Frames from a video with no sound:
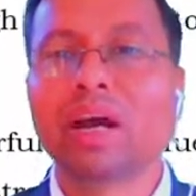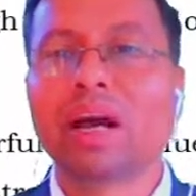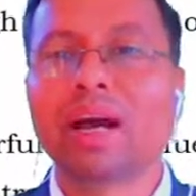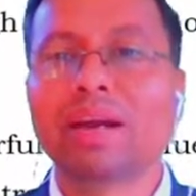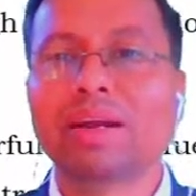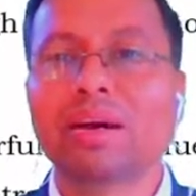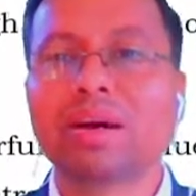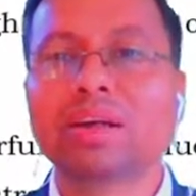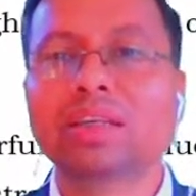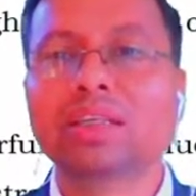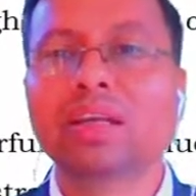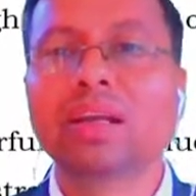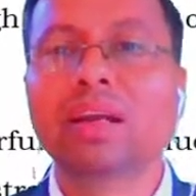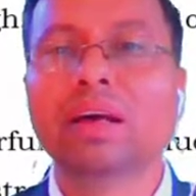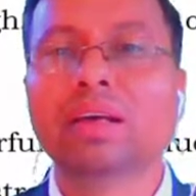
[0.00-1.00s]
and auditory
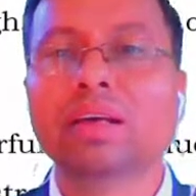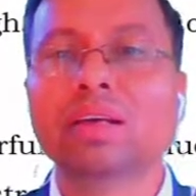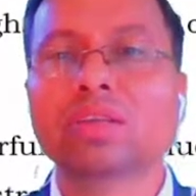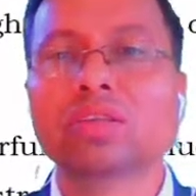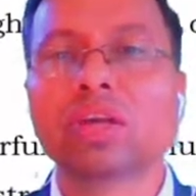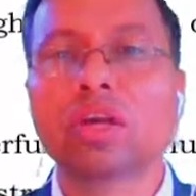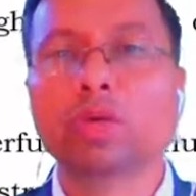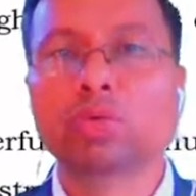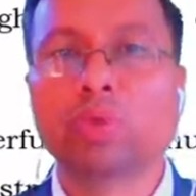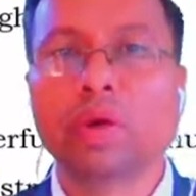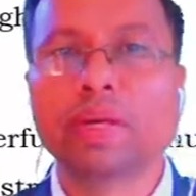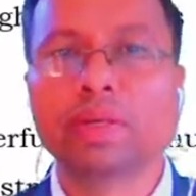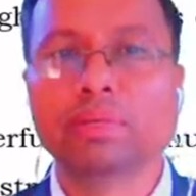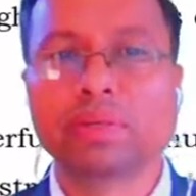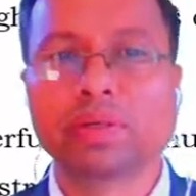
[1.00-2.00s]
learners
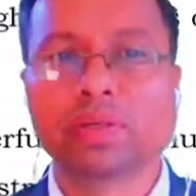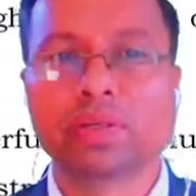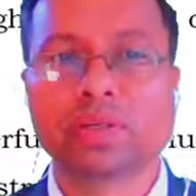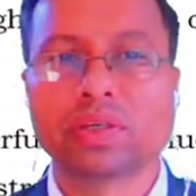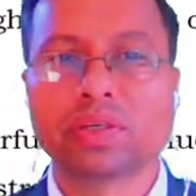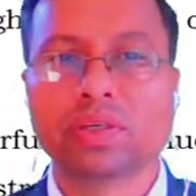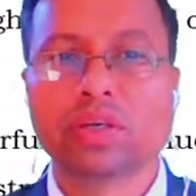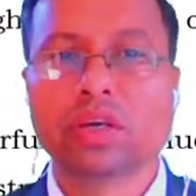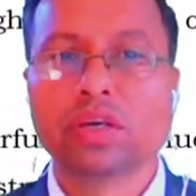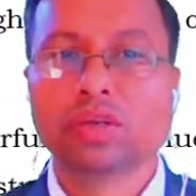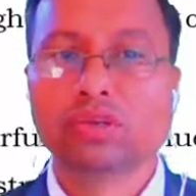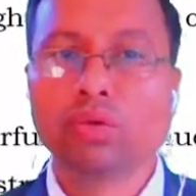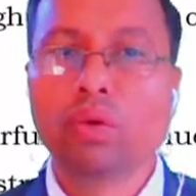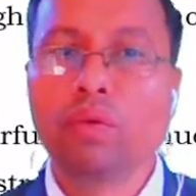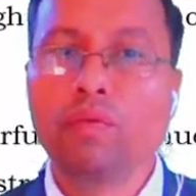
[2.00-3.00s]
20%.
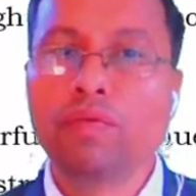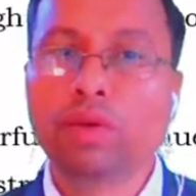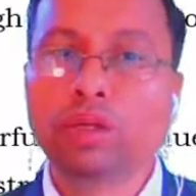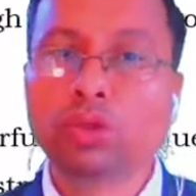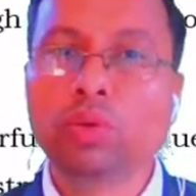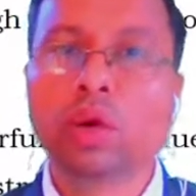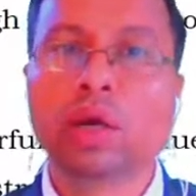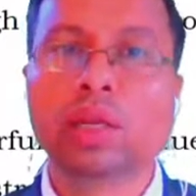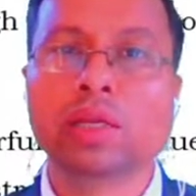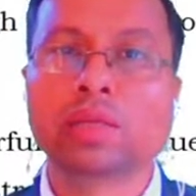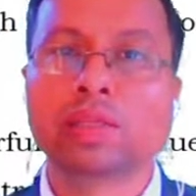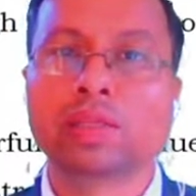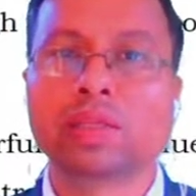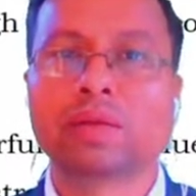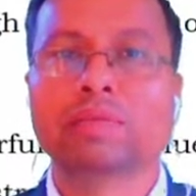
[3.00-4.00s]
So visuals